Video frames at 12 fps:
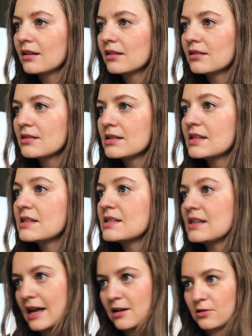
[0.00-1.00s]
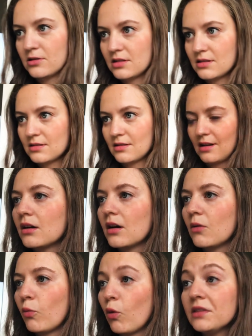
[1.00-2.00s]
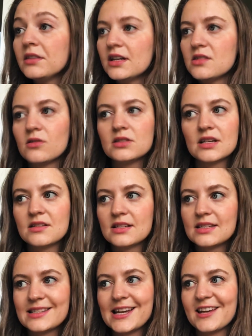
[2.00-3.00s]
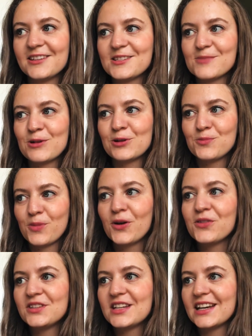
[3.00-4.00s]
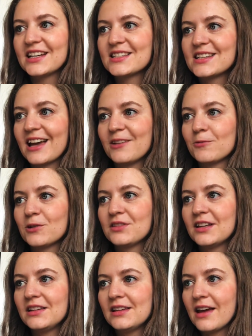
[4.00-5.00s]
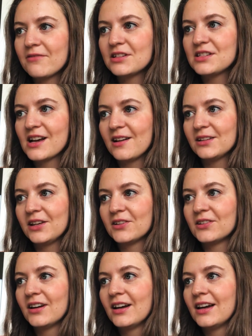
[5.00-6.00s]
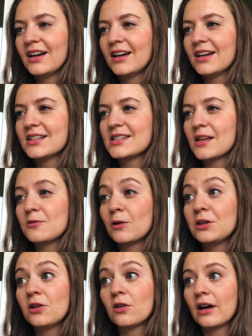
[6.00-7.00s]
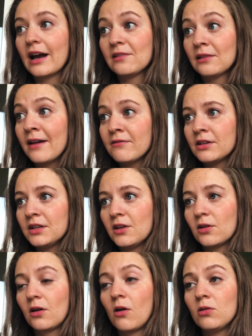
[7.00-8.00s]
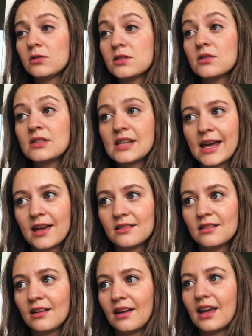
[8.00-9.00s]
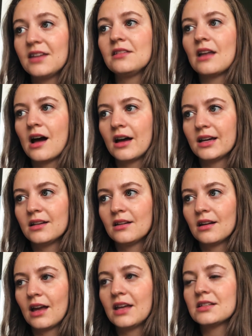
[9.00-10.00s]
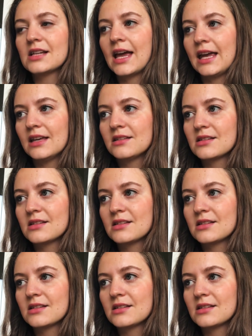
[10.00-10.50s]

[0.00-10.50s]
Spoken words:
Cisneros. What they don't understand about birthdays and what they never tell you is that when you're 11, you're also 10 and 9 and 8